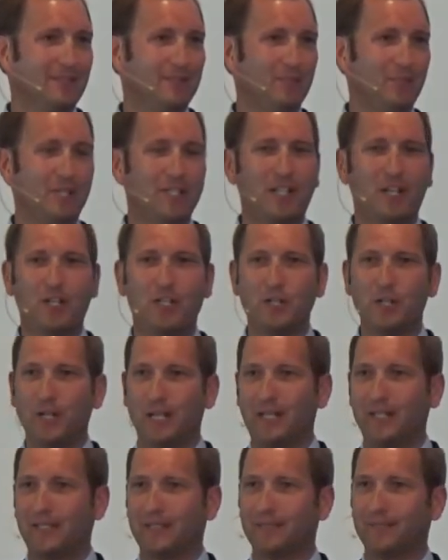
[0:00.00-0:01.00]
but to do
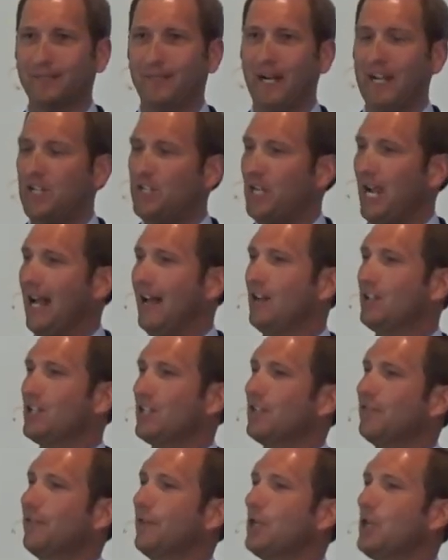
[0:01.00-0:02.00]
it. My challenge
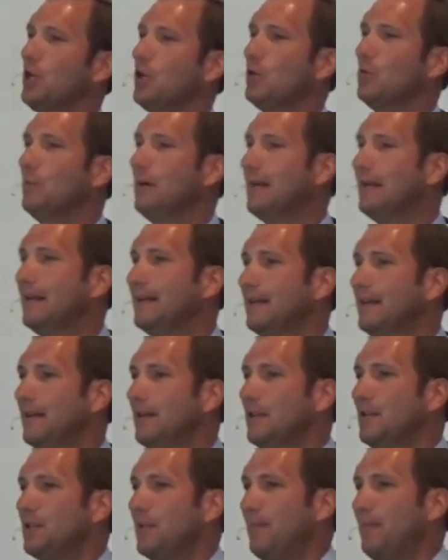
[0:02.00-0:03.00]
is for you
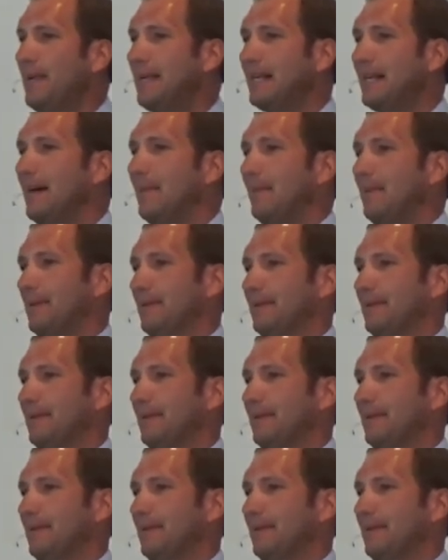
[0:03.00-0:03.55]
to pick up